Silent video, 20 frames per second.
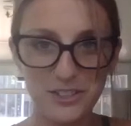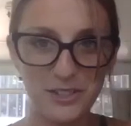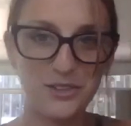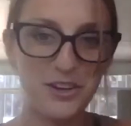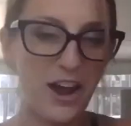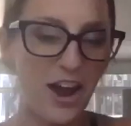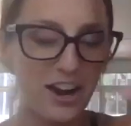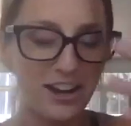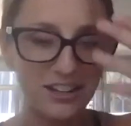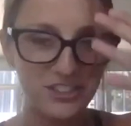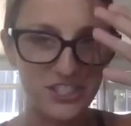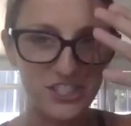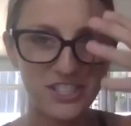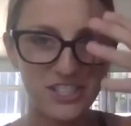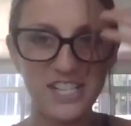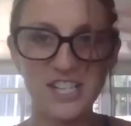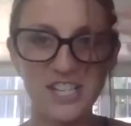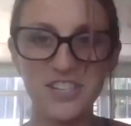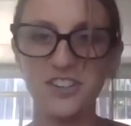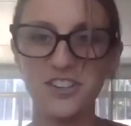So not
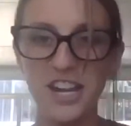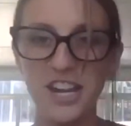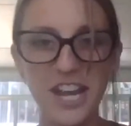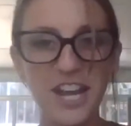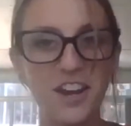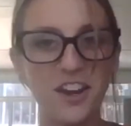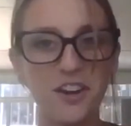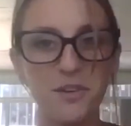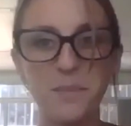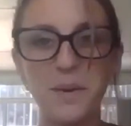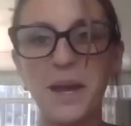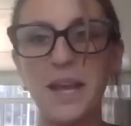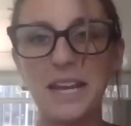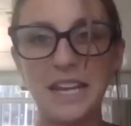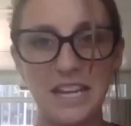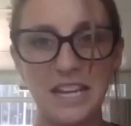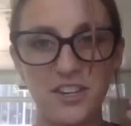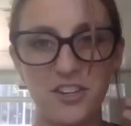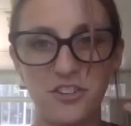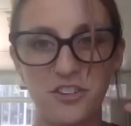just in your hair, but
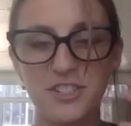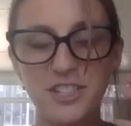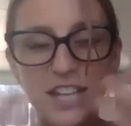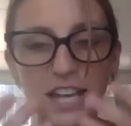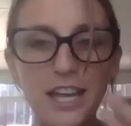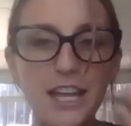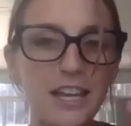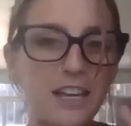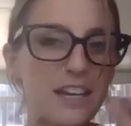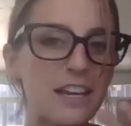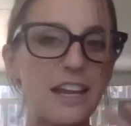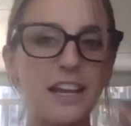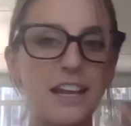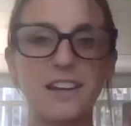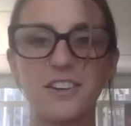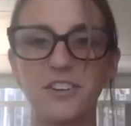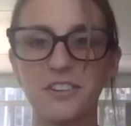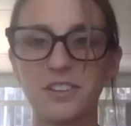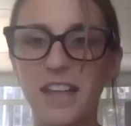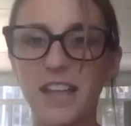in your skin,
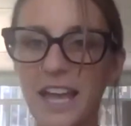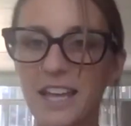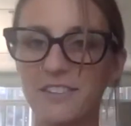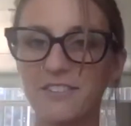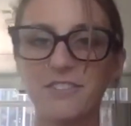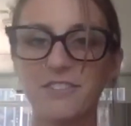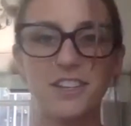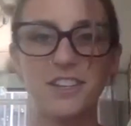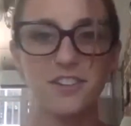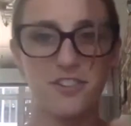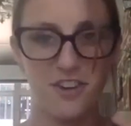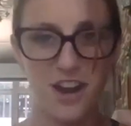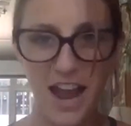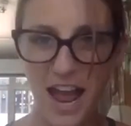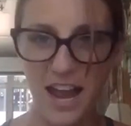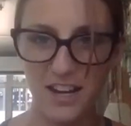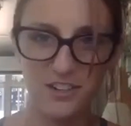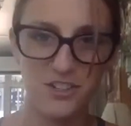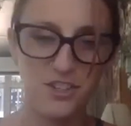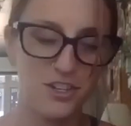in your life, in your
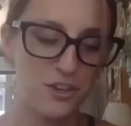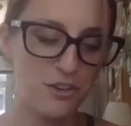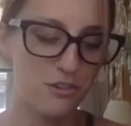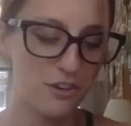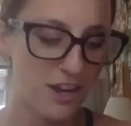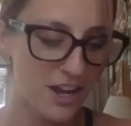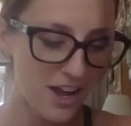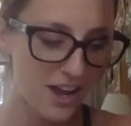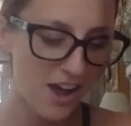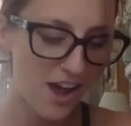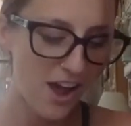attitude,